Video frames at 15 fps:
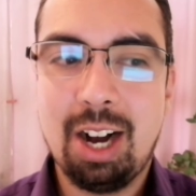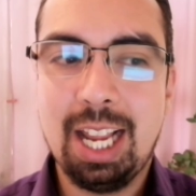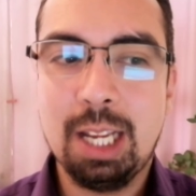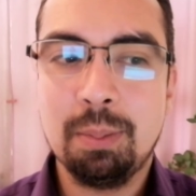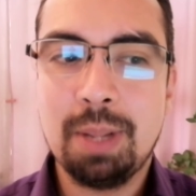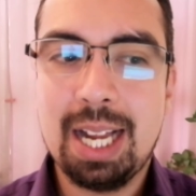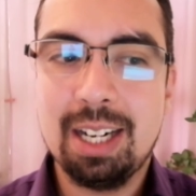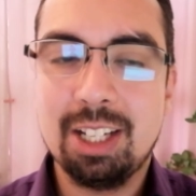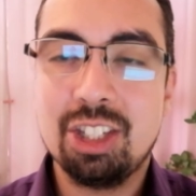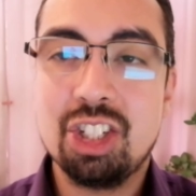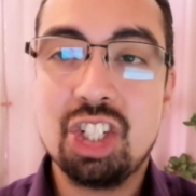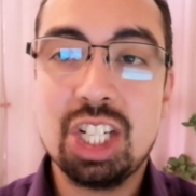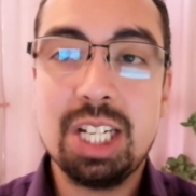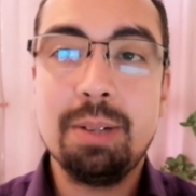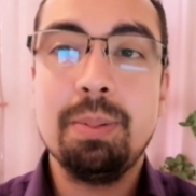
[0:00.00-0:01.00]
aimed at
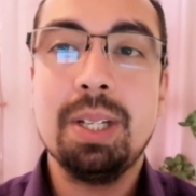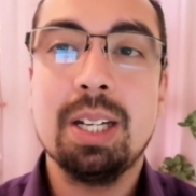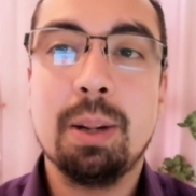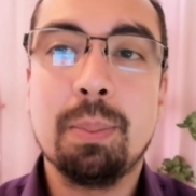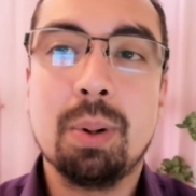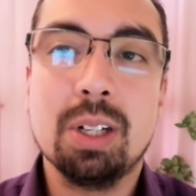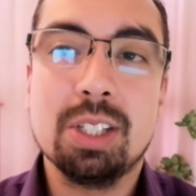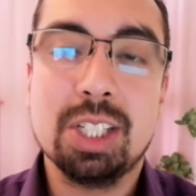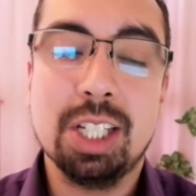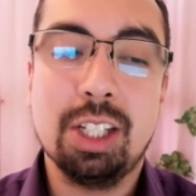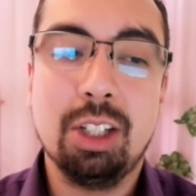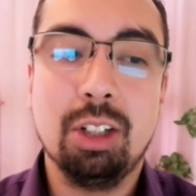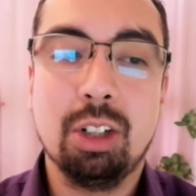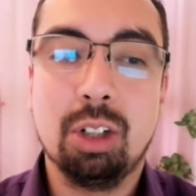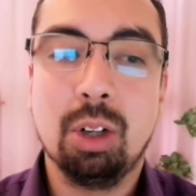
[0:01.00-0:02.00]
achieving a
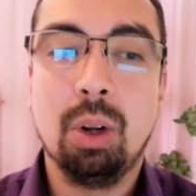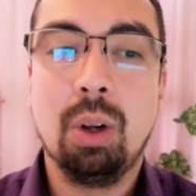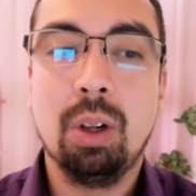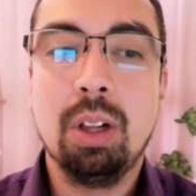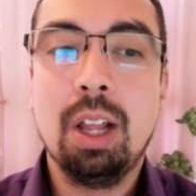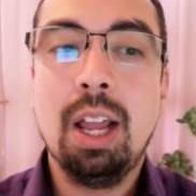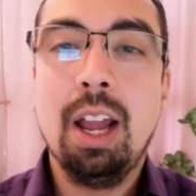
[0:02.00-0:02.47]
particular goal